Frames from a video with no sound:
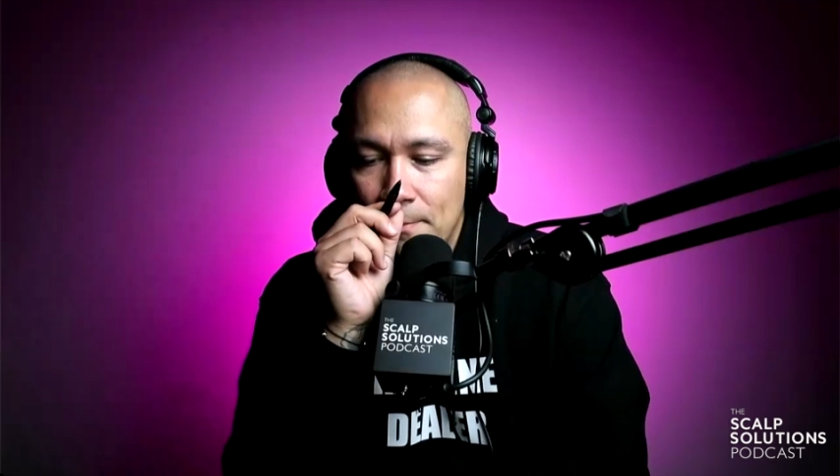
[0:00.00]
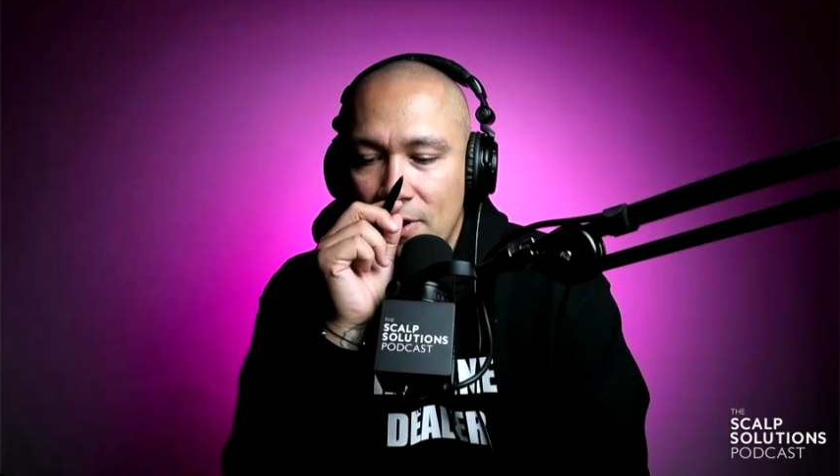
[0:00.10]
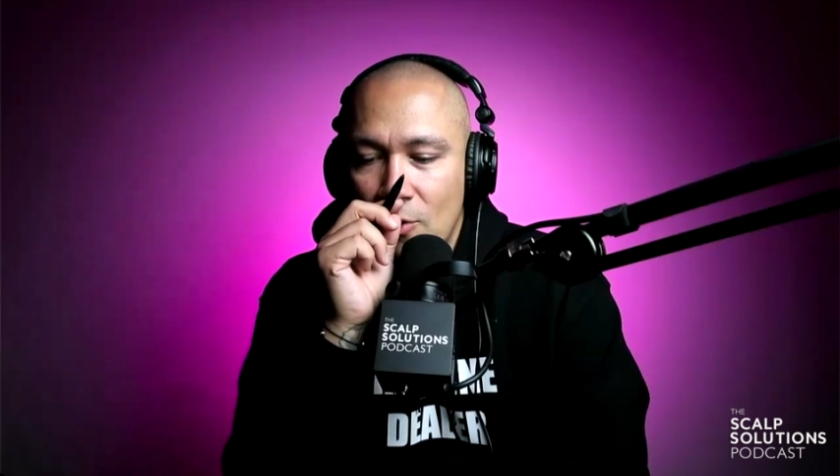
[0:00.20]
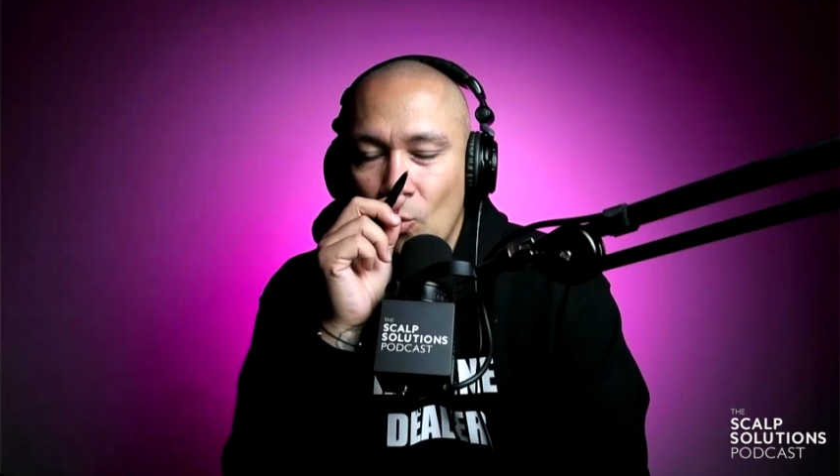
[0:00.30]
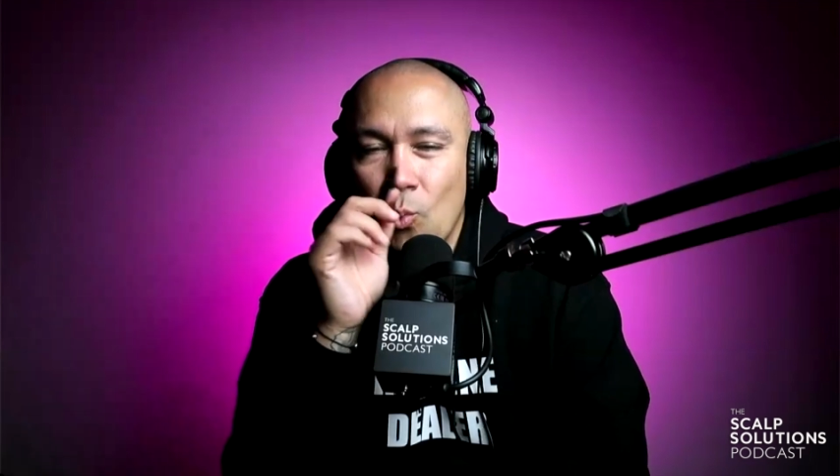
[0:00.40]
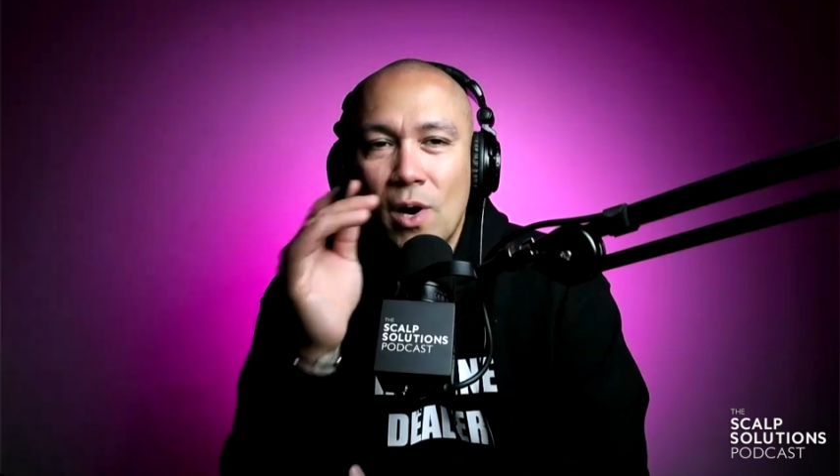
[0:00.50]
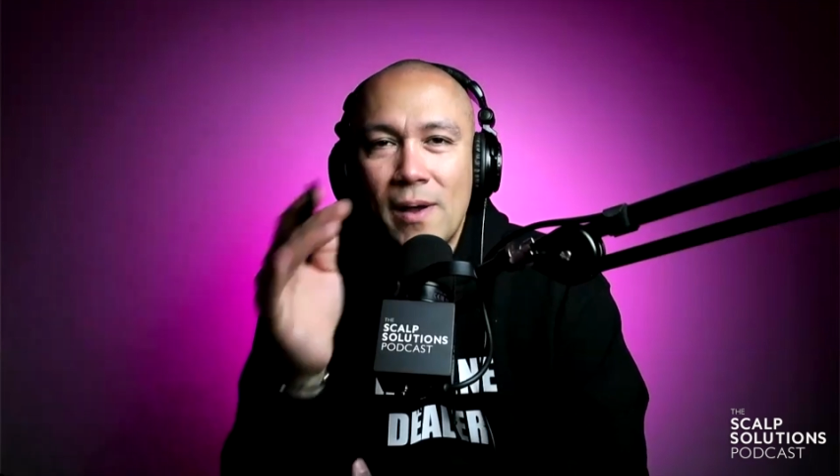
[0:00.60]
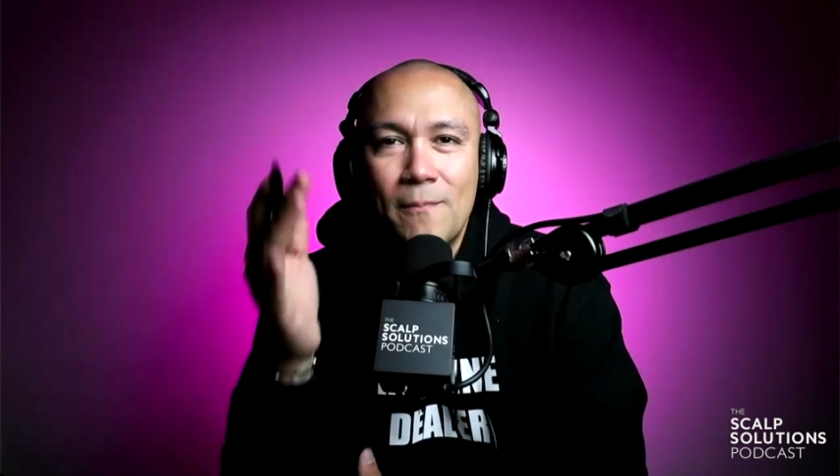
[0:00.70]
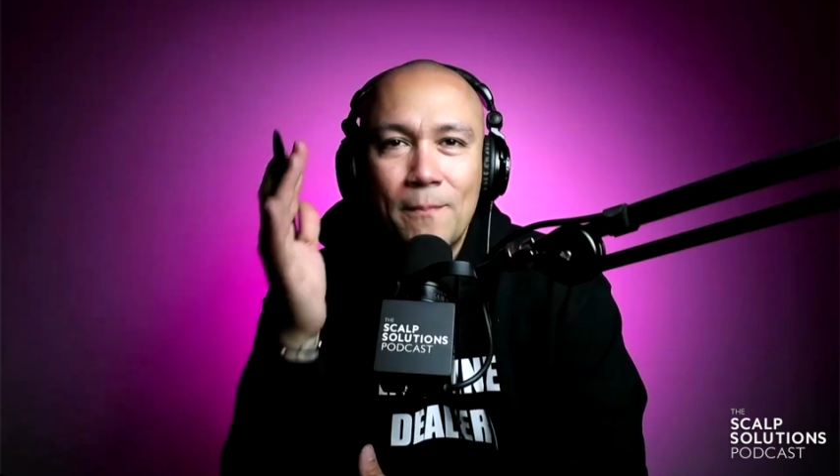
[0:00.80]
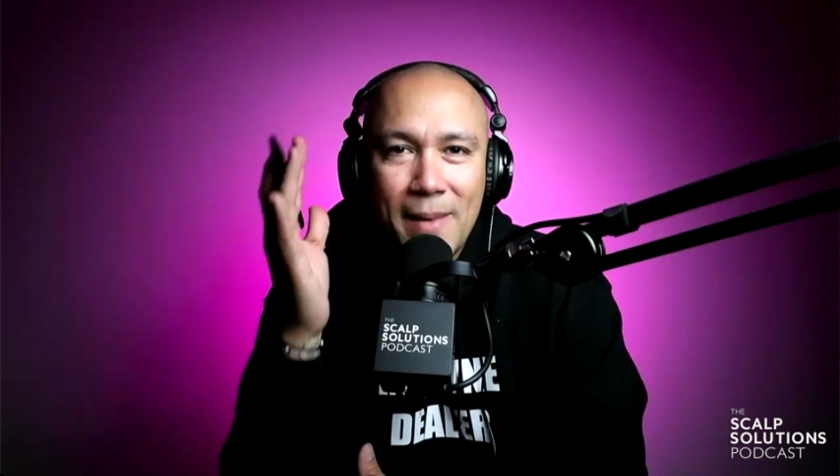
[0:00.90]
But
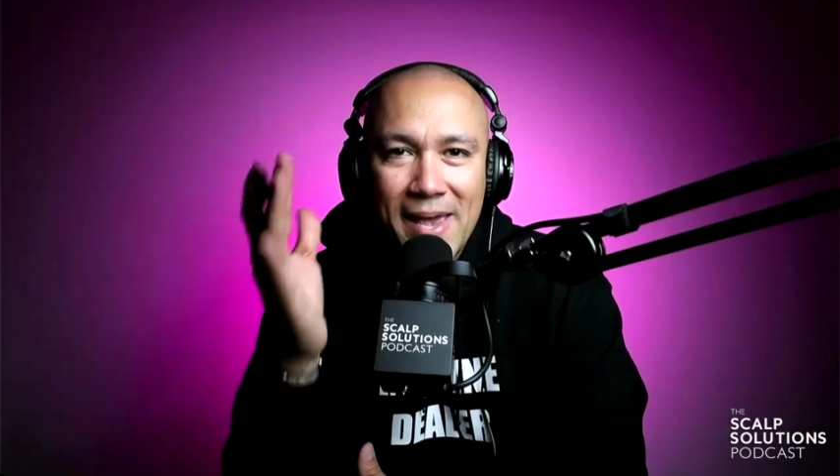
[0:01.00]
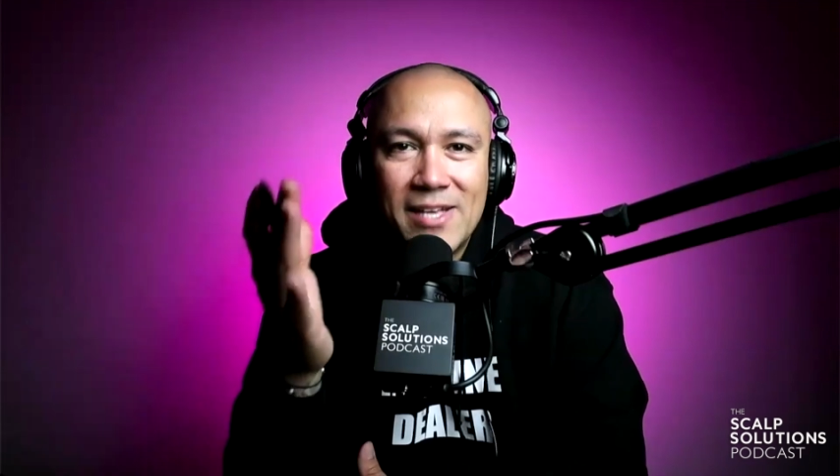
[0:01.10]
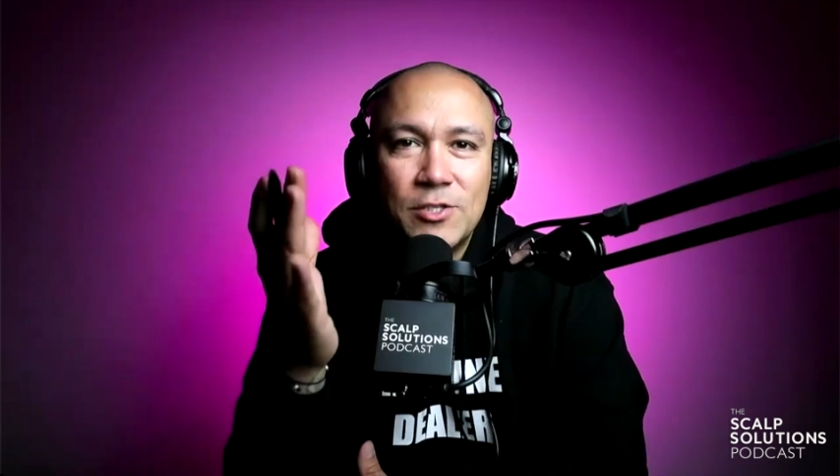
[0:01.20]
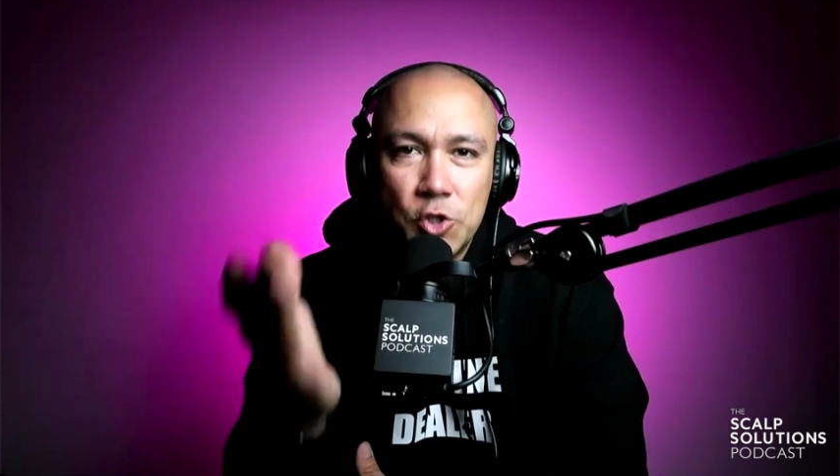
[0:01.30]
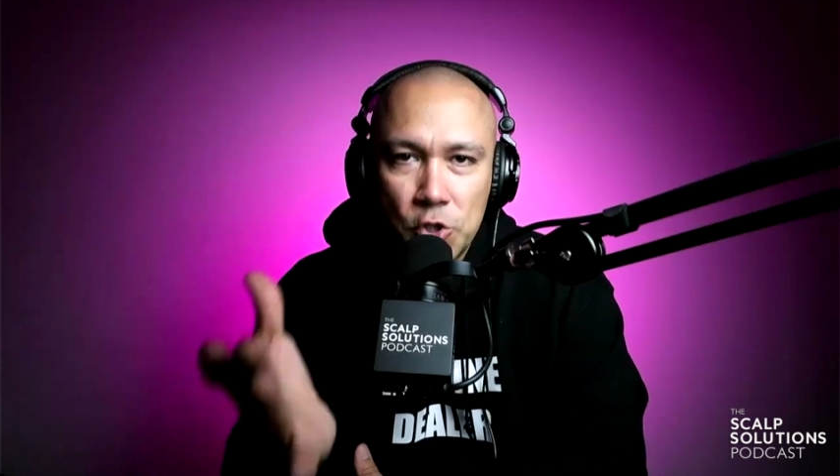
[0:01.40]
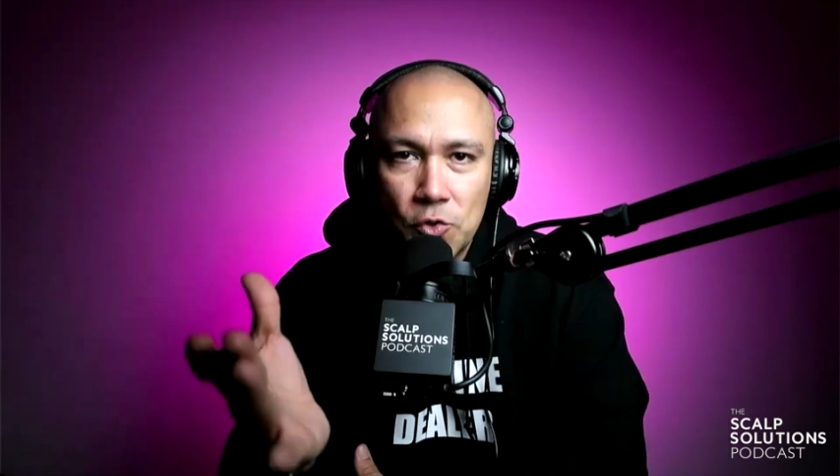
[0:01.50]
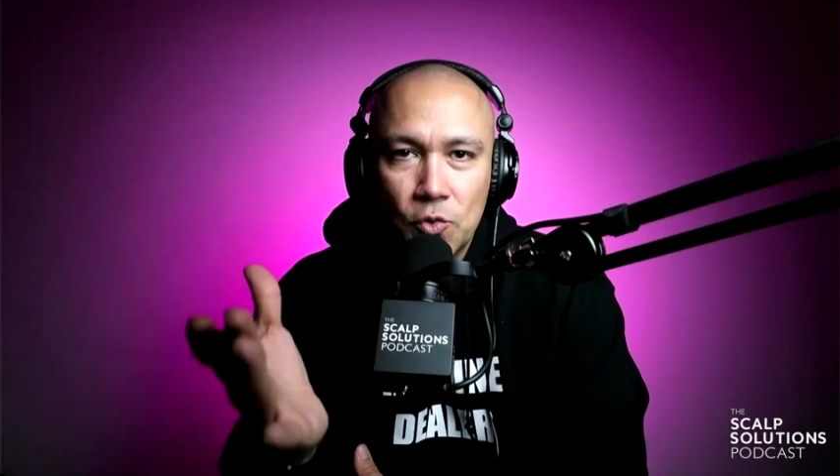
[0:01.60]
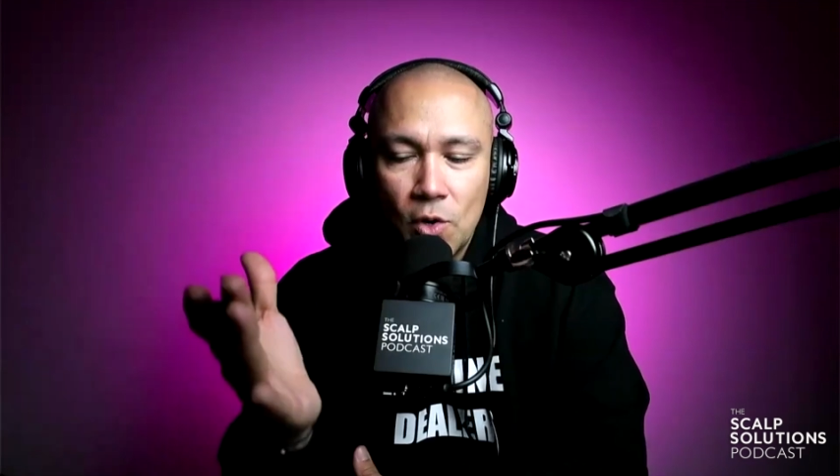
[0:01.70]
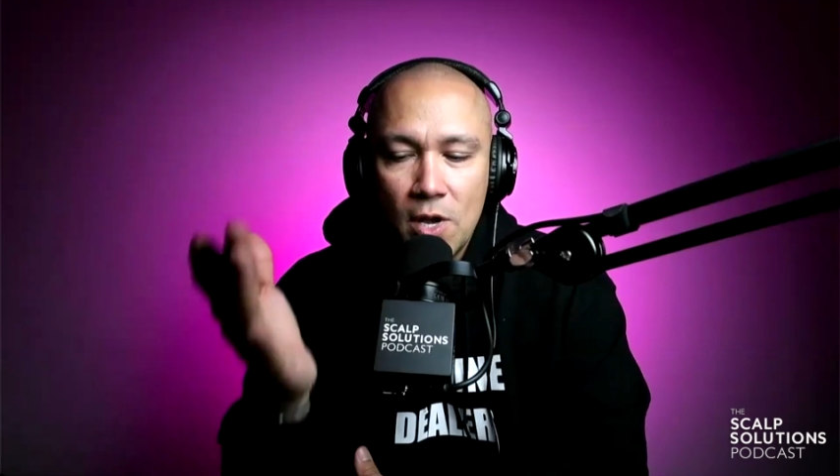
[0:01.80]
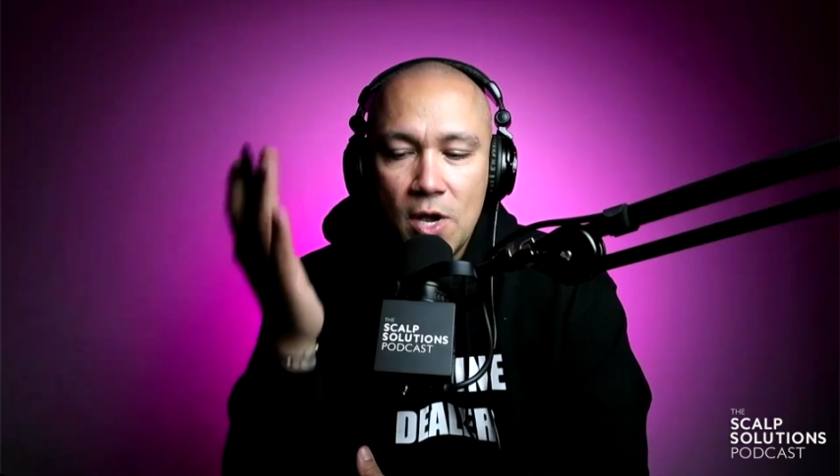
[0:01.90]
what made you